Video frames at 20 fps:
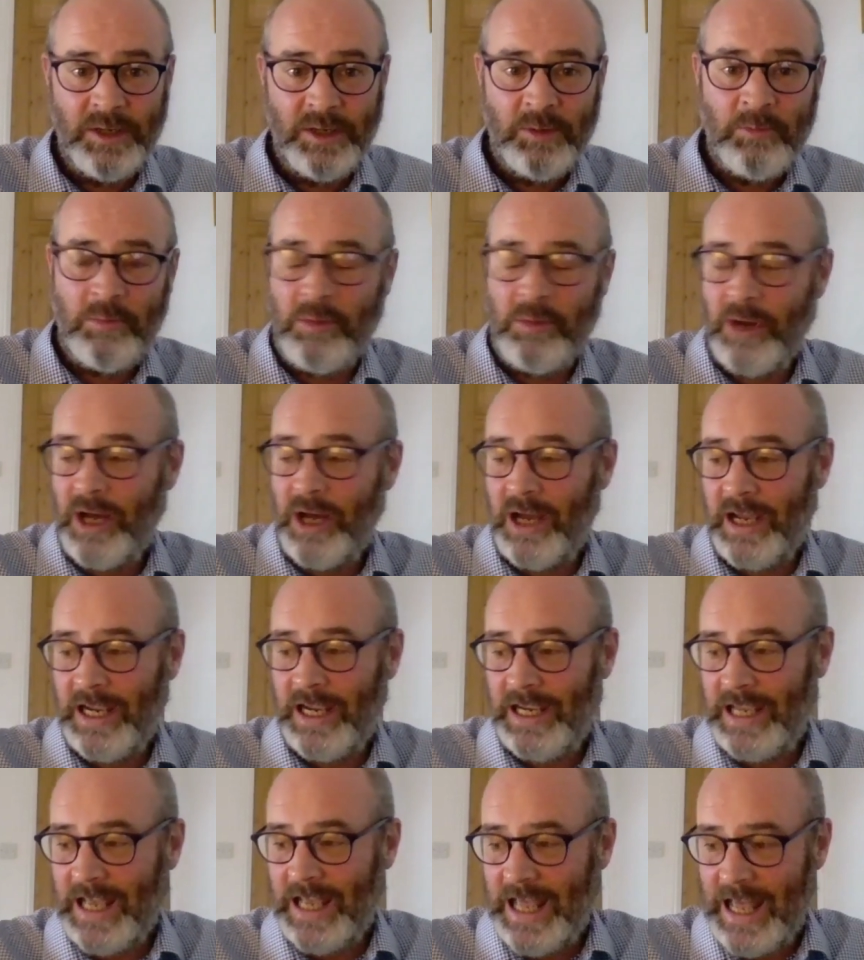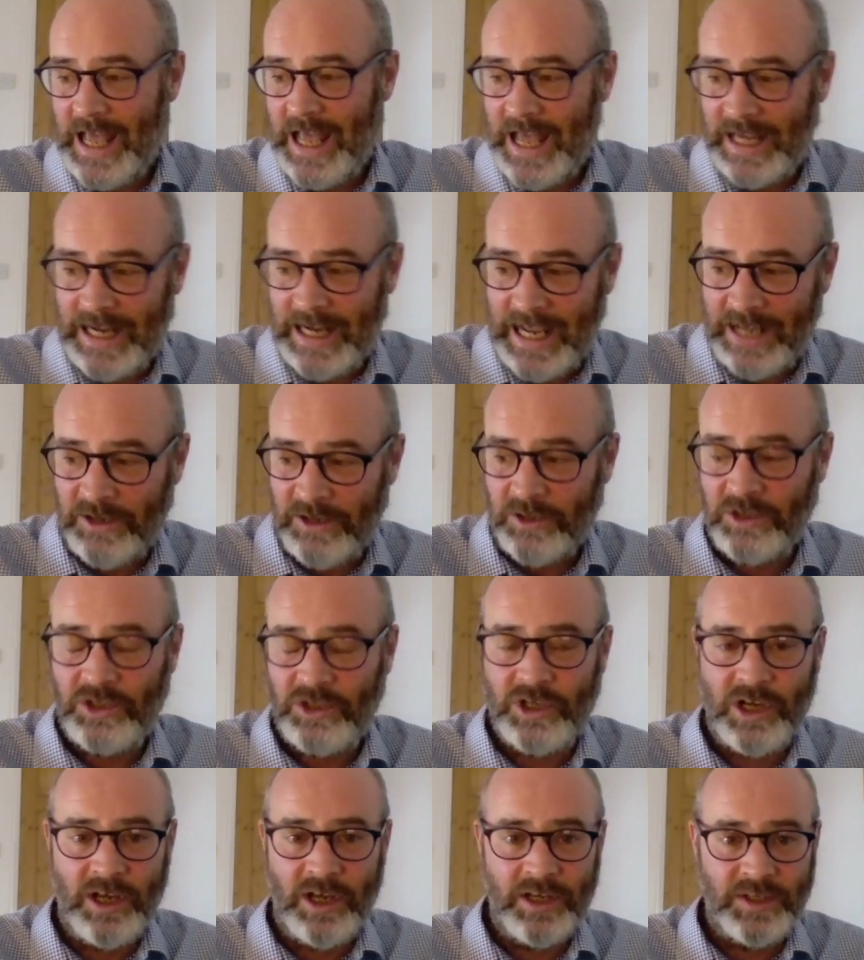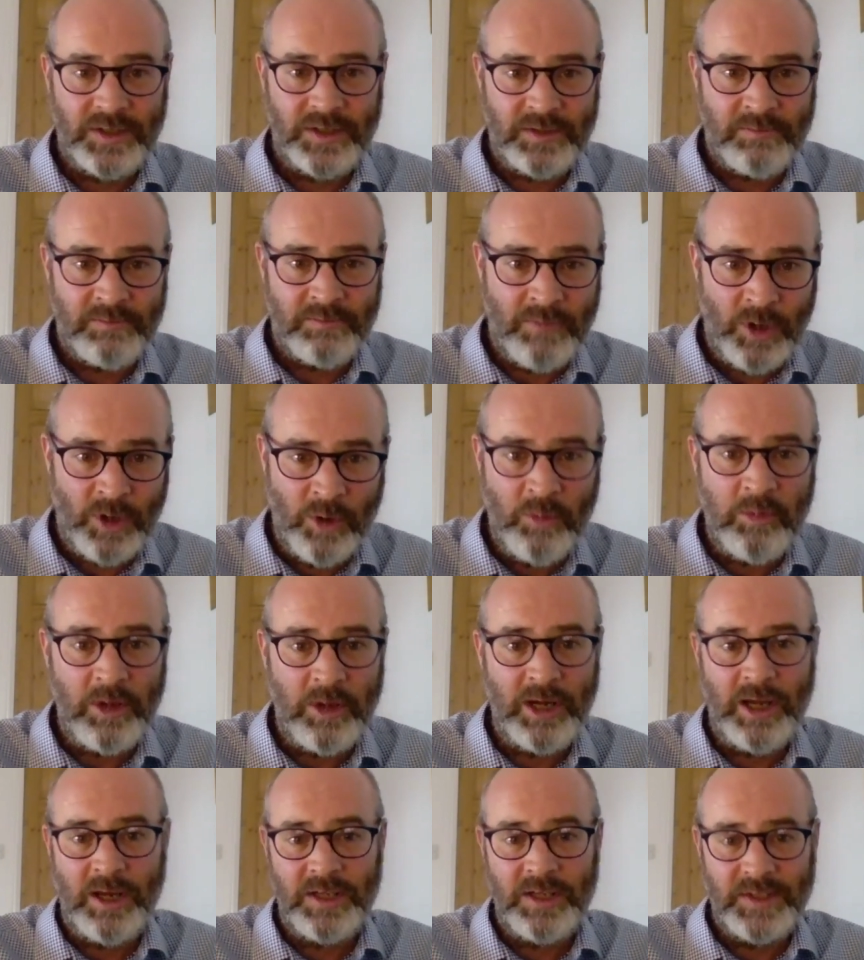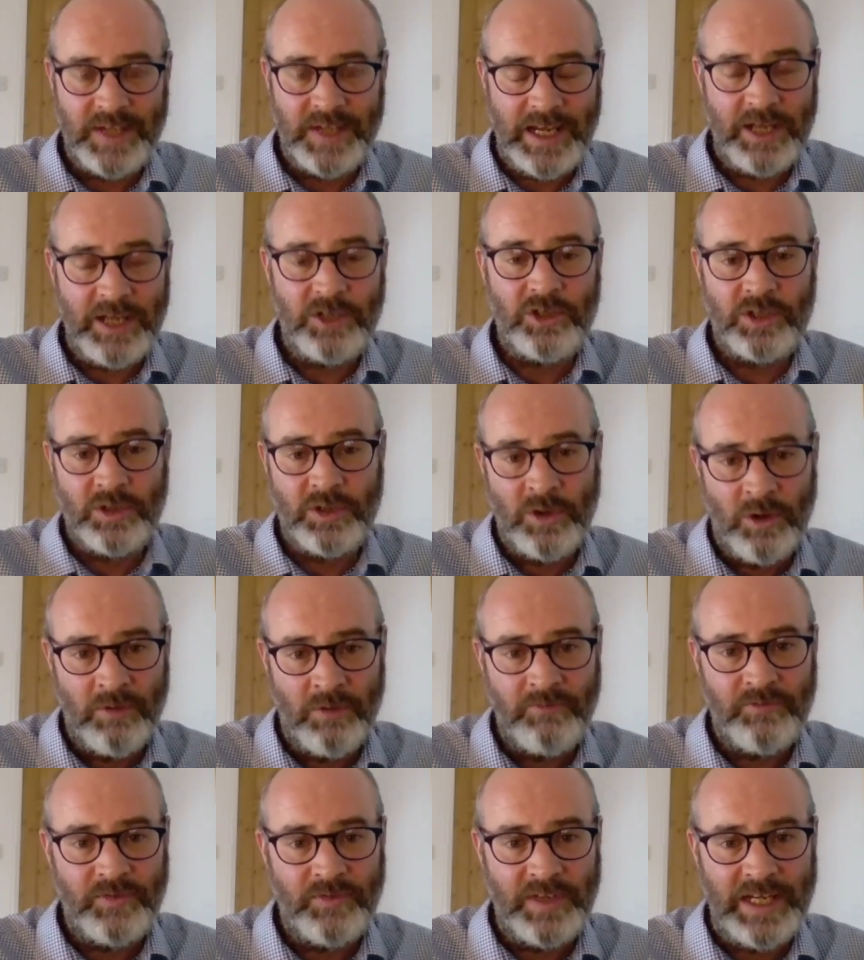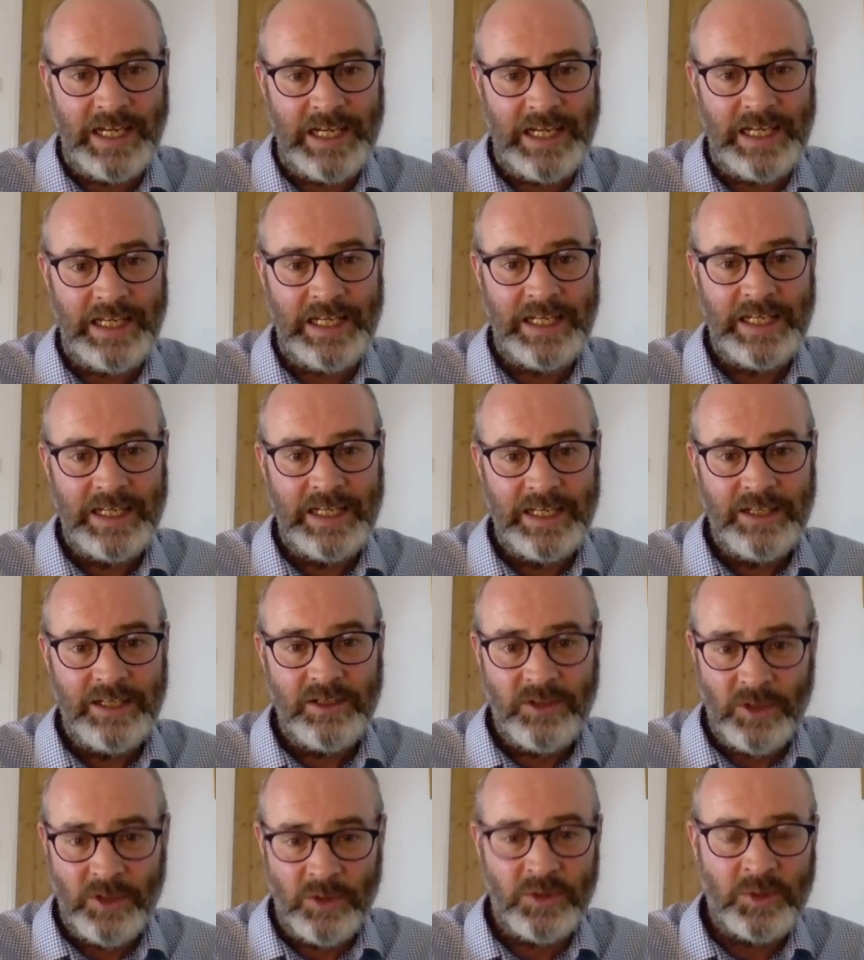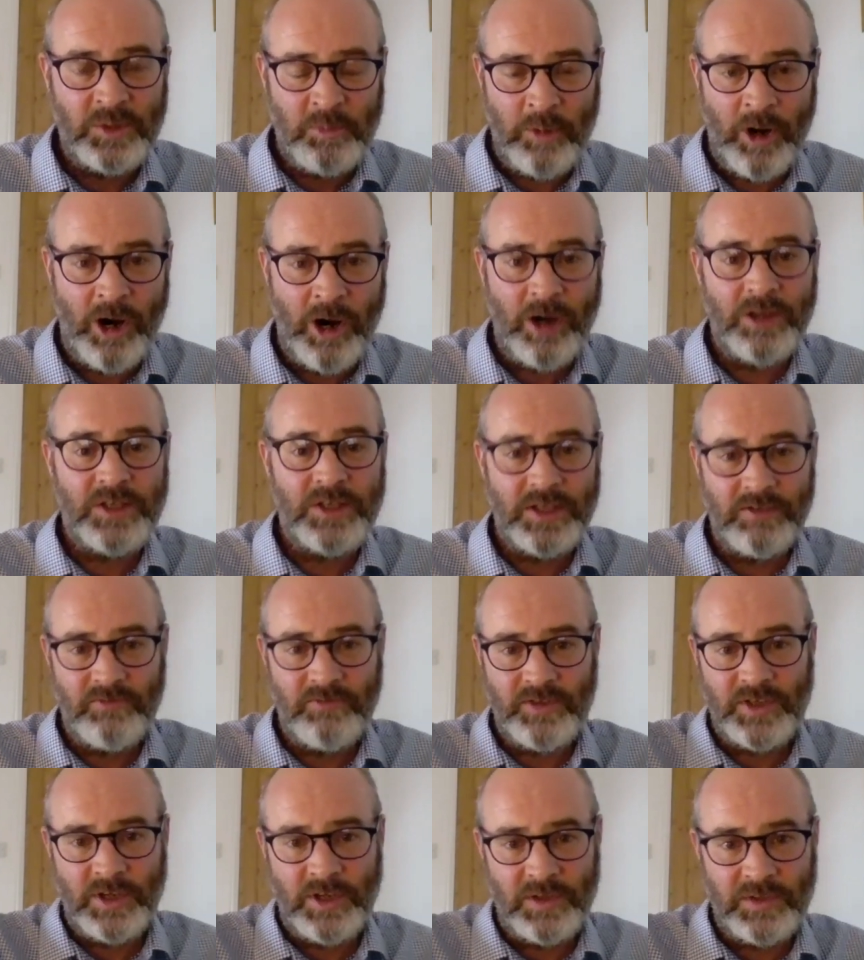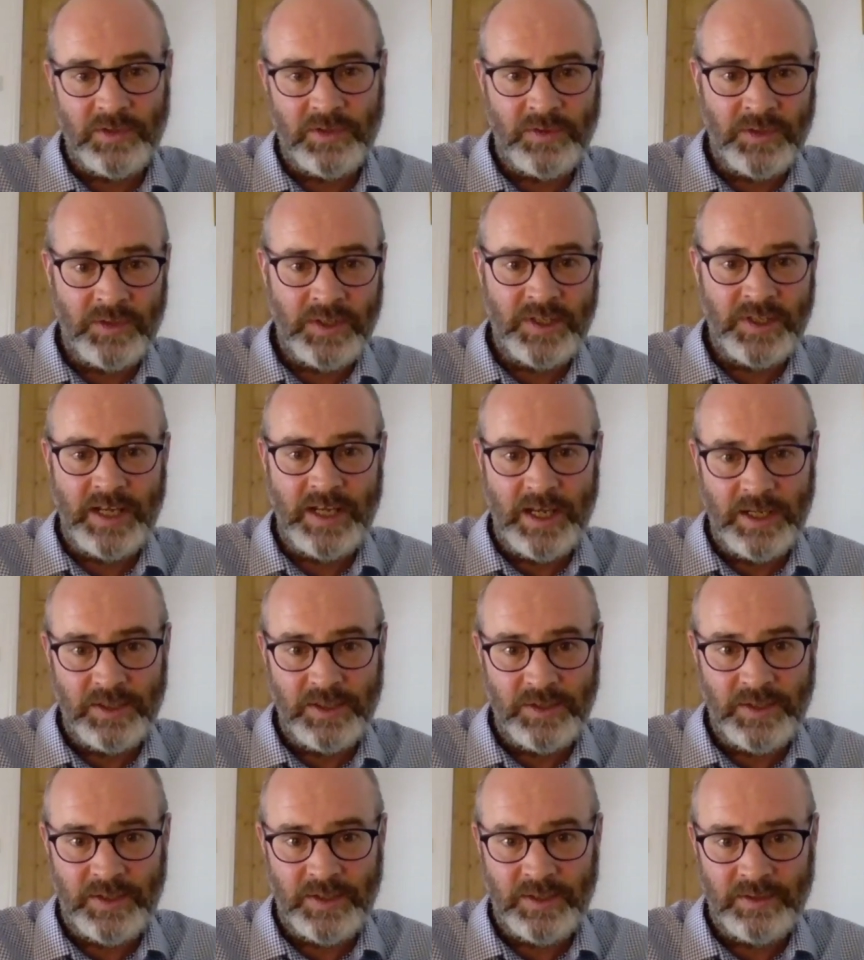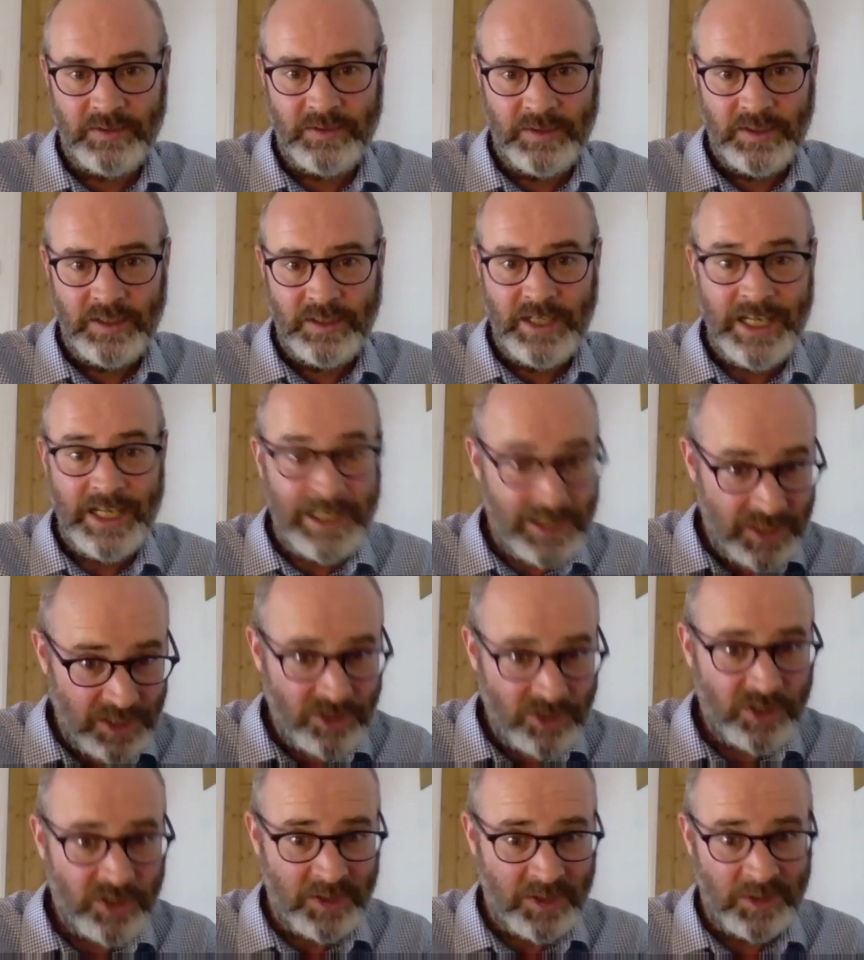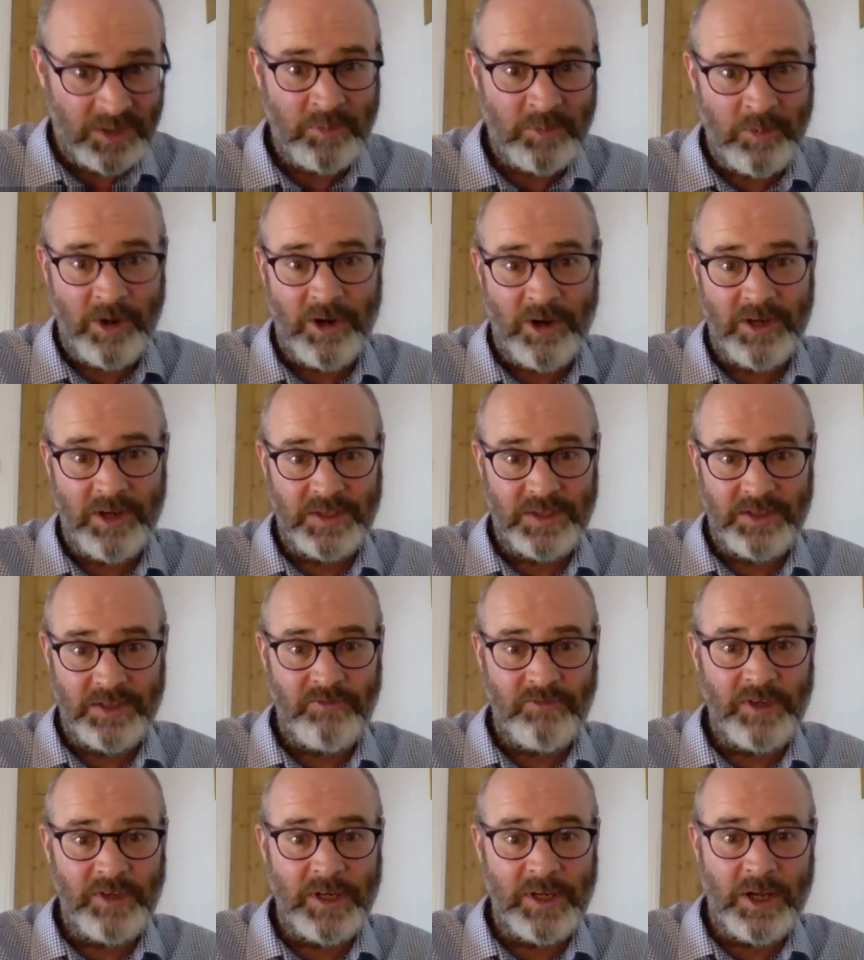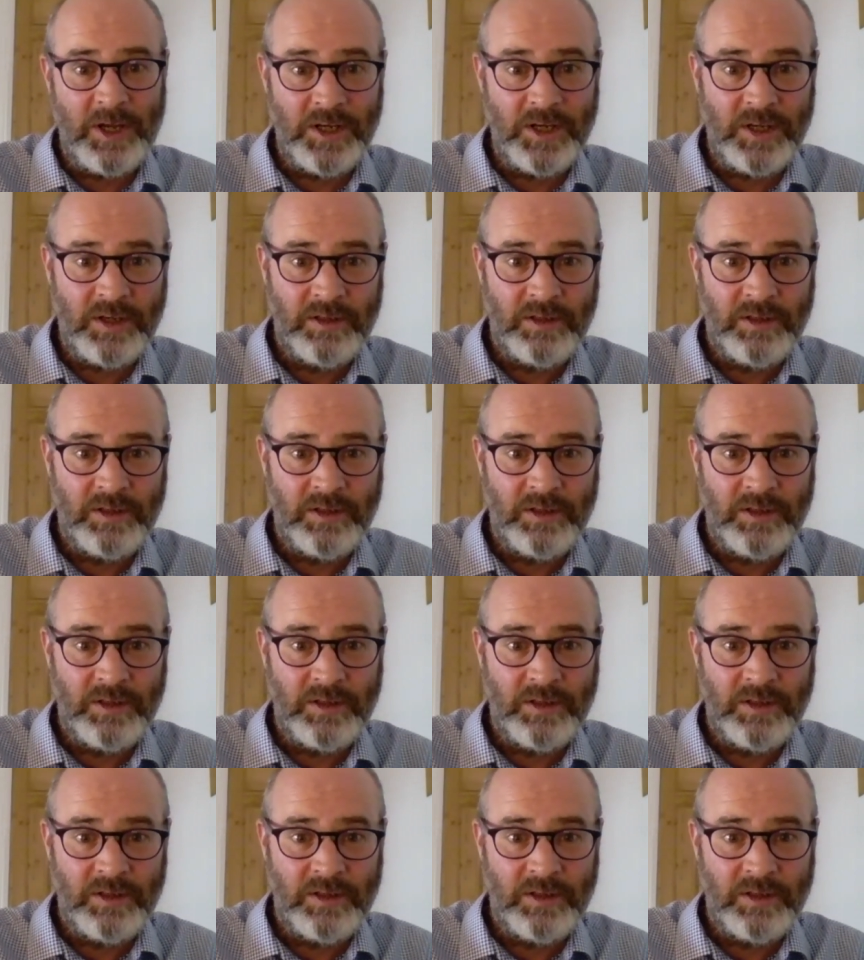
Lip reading: by an energized mobilization of those parts of southern states, indigenous parts, if you like,